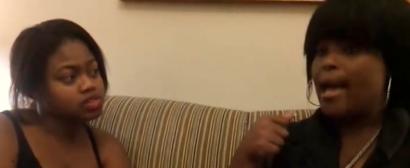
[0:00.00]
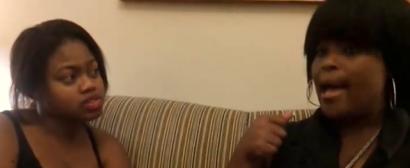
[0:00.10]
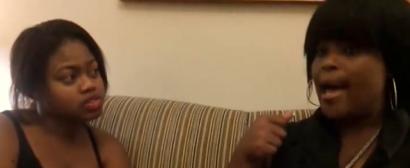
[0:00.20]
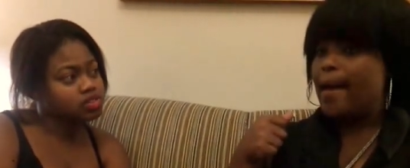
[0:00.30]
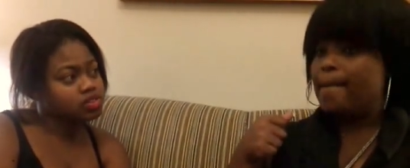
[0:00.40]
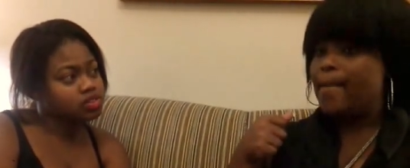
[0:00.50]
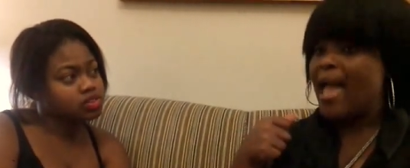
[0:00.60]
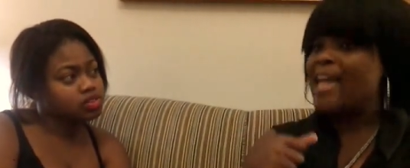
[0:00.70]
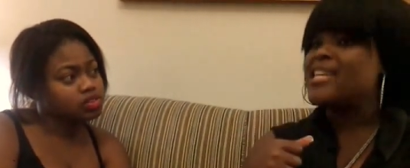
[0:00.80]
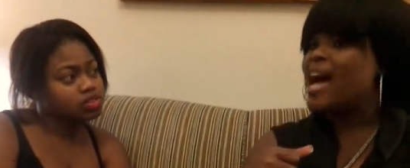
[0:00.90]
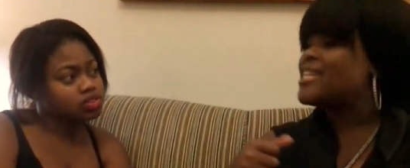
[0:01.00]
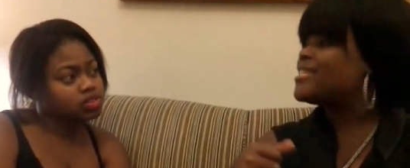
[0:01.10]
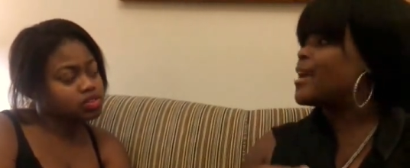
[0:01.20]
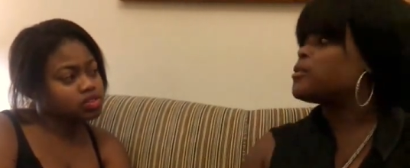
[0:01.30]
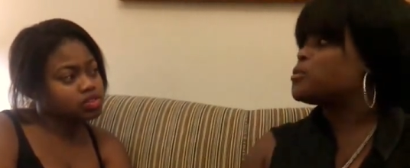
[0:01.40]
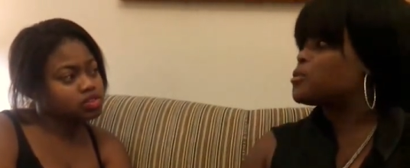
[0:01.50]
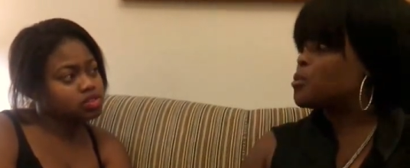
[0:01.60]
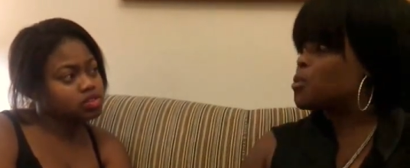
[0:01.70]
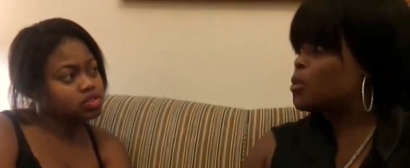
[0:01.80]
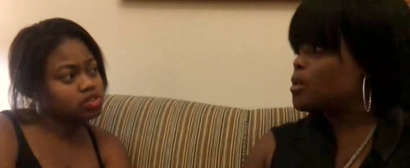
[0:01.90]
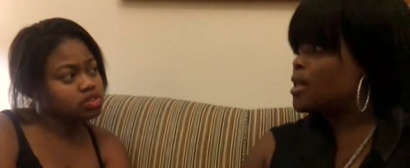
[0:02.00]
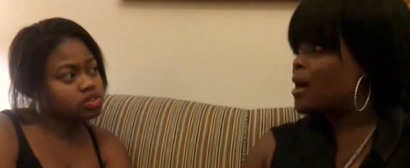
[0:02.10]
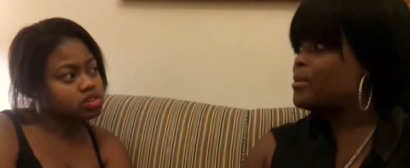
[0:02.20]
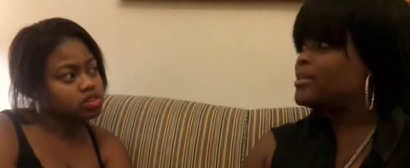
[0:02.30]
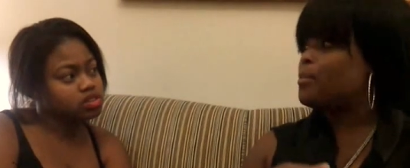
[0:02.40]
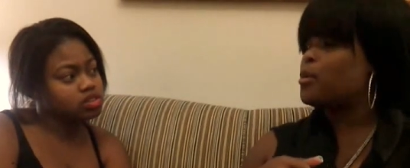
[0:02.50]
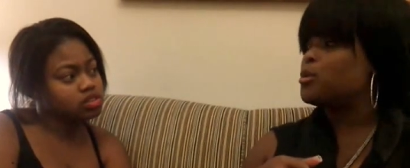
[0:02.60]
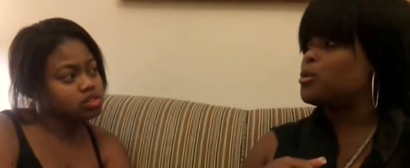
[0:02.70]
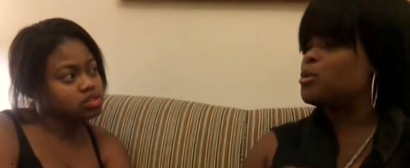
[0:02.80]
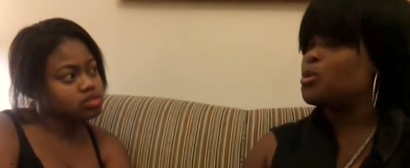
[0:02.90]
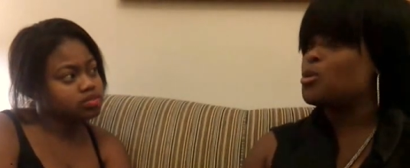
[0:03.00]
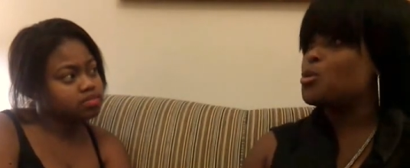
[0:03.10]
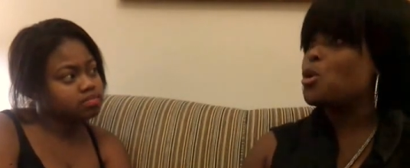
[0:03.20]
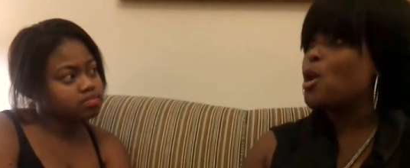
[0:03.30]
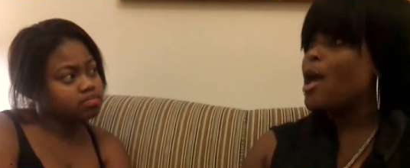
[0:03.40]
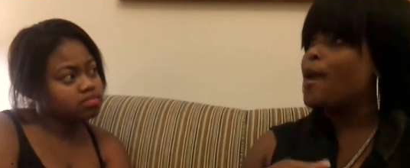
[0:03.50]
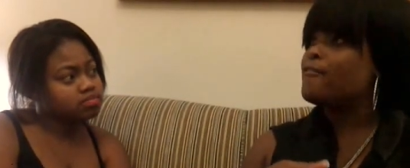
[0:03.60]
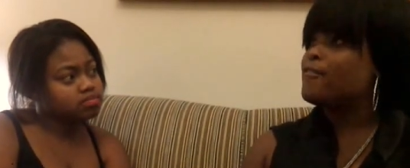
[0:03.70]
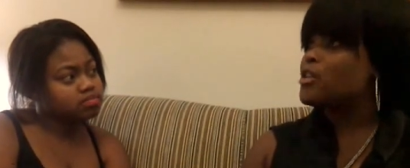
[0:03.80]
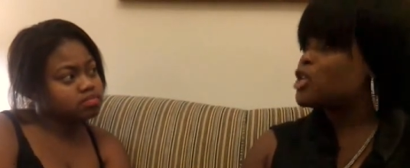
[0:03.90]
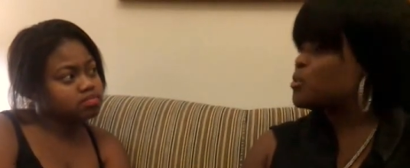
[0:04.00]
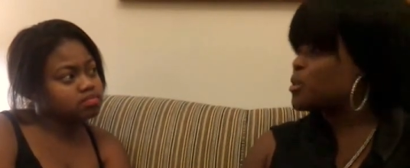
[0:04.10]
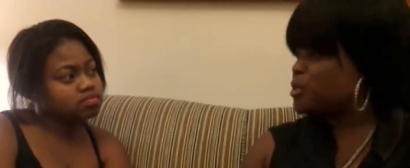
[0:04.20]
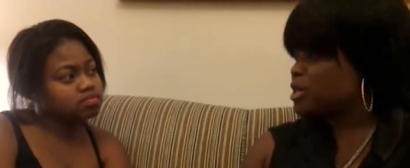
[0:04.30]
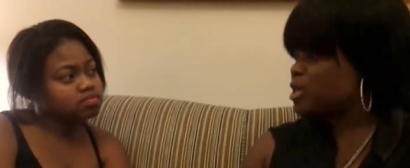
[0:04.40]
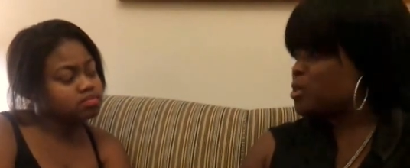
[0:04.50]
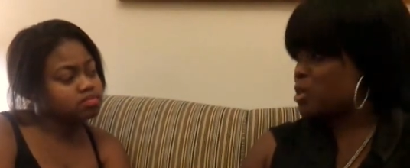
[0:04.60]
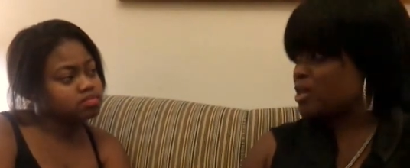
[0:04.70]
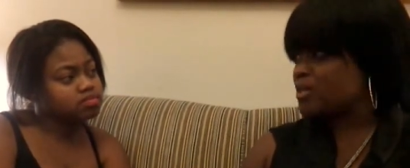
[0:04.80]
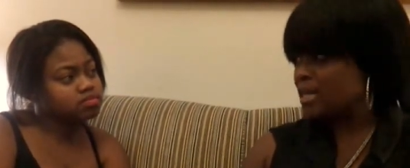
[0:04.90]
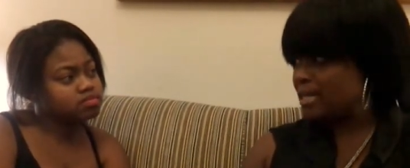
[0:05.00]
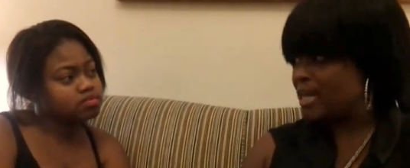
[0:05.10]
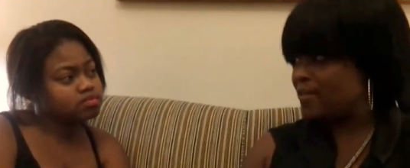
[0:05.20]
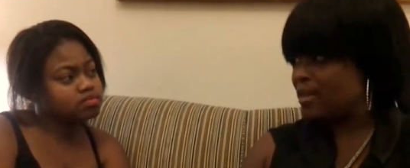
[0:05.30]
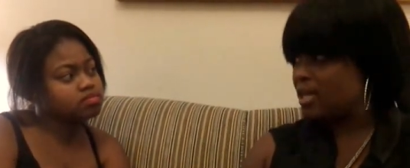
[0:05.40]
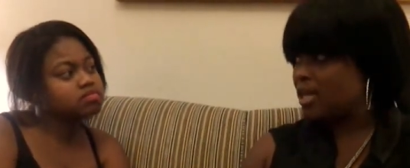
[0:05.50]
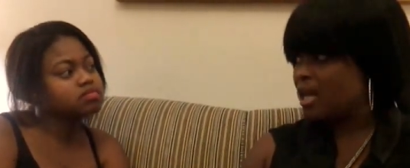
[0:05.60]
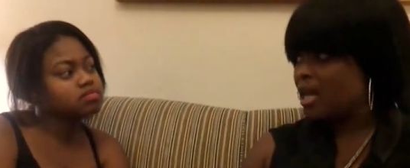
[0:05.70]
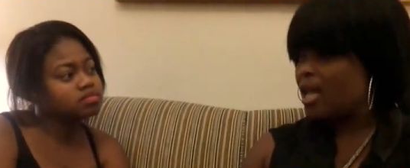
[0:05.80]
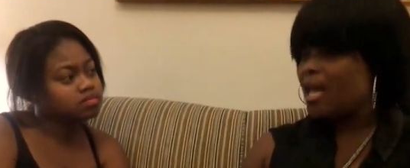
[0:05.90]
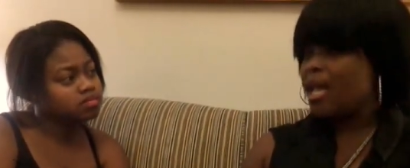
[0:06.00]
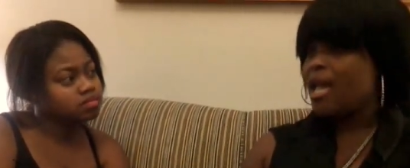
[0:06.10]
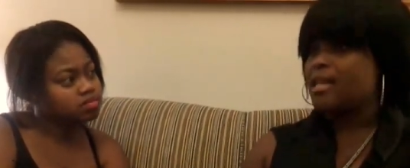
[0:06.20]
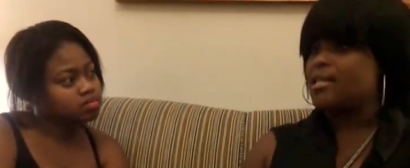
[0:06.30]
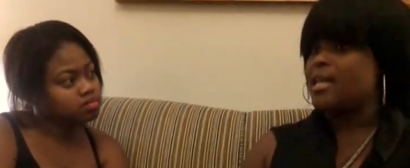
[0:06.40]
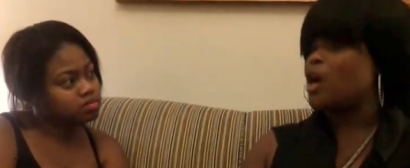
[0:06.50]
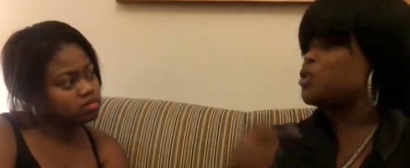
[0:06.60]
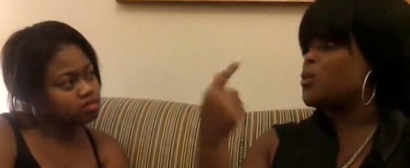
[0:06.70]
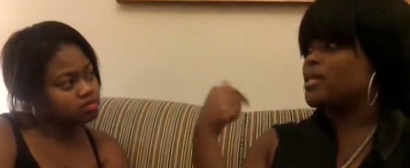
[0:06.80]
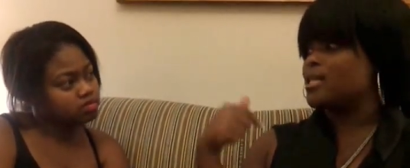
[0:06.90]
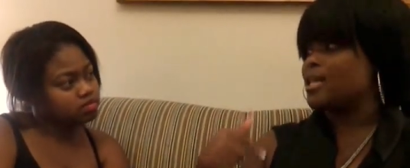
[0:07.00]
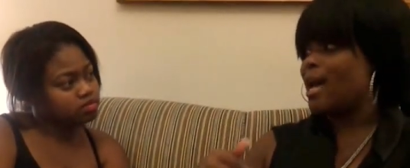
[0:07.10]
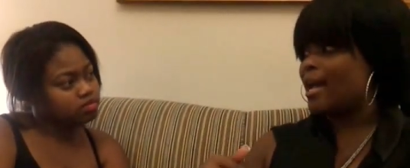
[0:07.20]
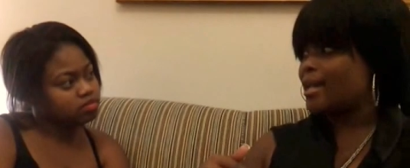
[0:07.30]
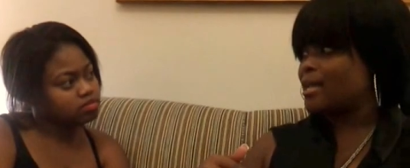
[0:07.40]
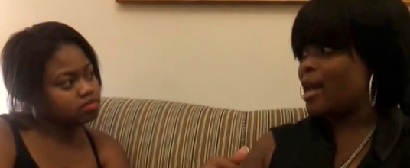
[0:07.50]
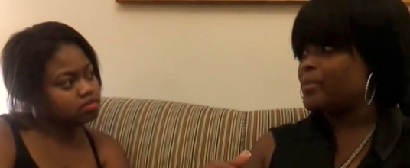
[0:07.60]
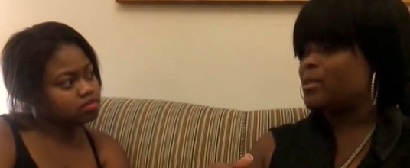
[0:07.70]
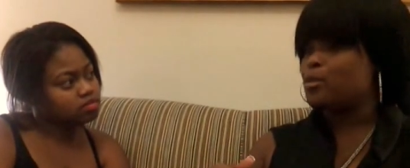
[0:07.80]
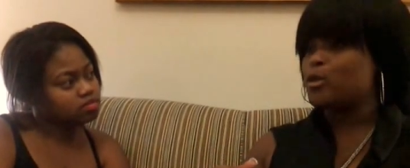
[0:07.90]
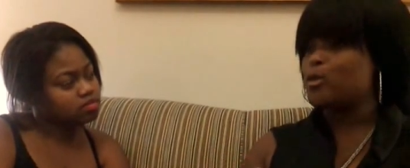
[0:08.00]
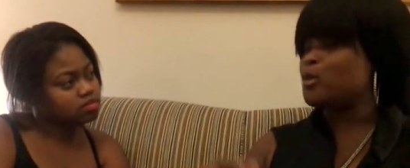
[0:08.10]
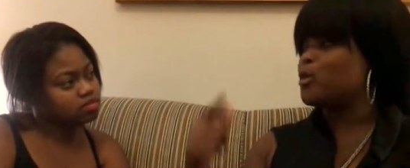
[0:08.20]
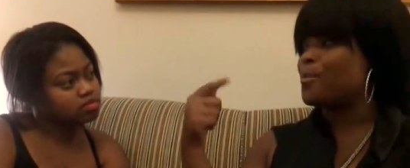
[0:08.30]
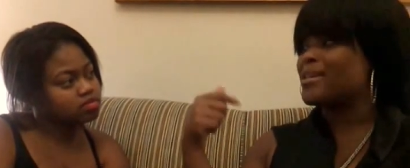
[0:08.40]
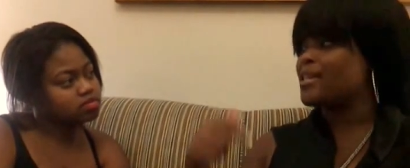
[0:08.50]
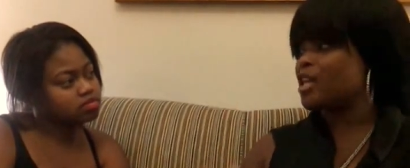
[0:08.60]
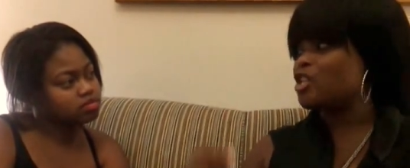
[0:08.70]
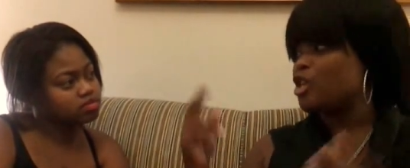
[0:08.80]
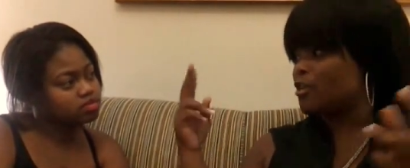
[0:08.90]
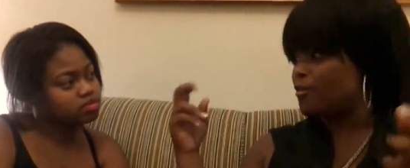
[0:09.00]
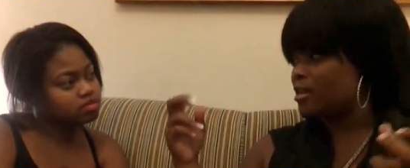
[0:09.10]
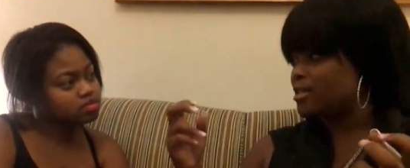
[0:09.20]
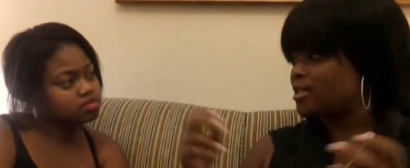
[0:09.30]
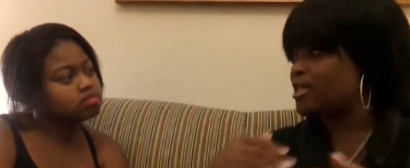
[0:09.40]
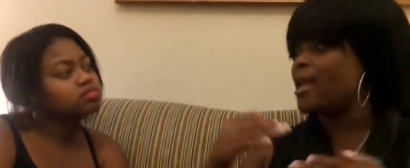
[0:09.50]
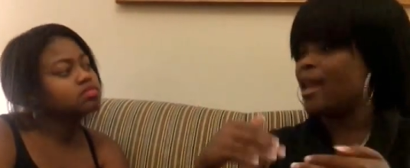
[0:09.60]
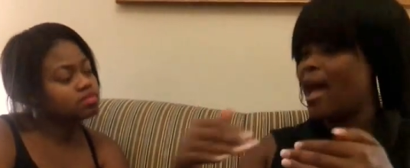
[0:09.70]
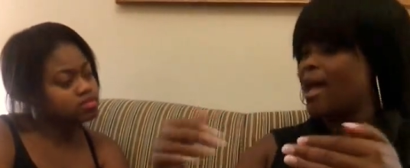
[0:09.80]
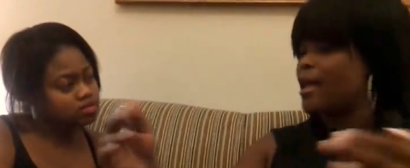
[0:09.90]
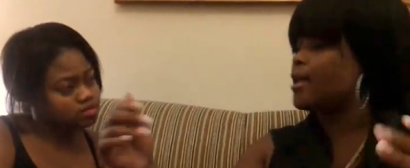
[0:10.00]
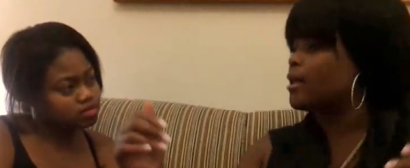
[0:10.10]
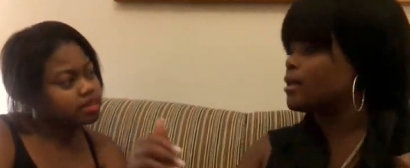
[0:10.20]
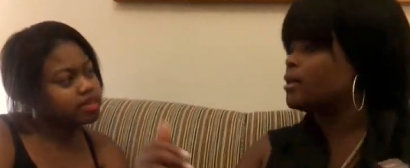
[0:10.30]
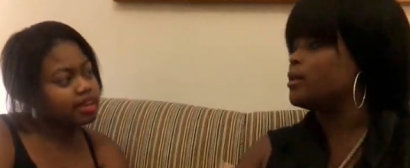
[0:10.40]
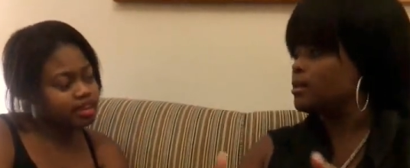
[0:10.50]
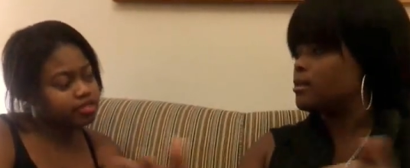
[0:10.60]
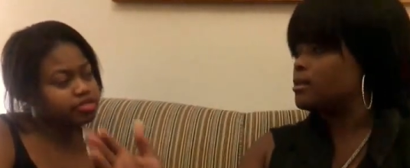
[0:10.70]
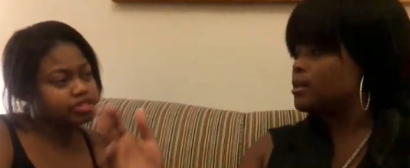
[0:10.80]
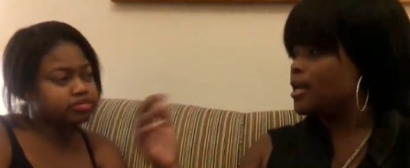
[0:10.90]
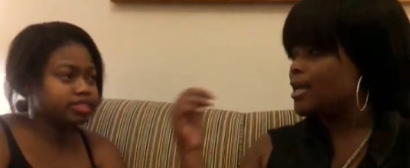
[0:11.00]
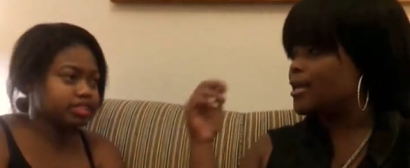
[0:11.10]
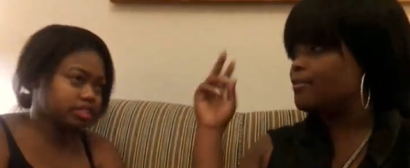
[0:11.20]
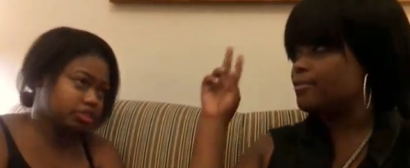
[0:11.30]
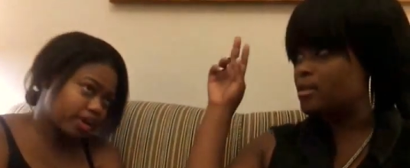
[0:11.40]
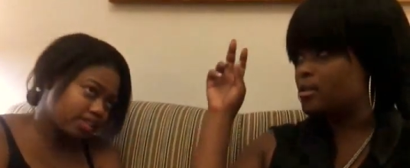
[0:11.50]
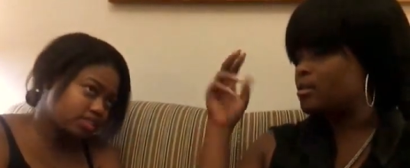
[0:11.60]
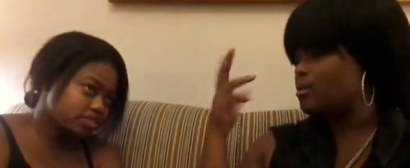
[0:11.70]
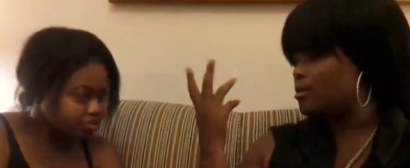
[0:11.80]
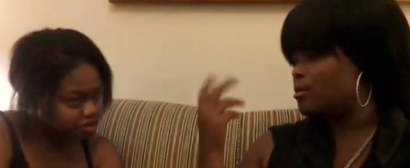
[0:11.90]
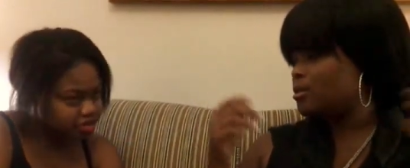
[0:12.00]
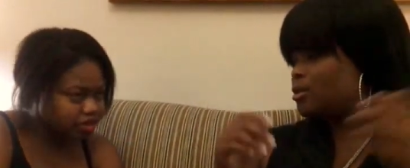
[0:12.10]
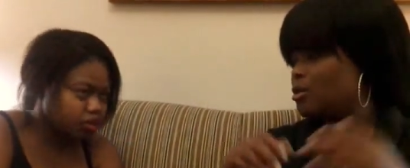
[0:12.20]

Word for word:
Speaker 1: Um, had I stuck to school, I was supposed to have finished matric in 2007. Mm-hmm. It's now 29. I'm supposed to be doing my second year in varsity. Had I yeah, if you lived right, if you can you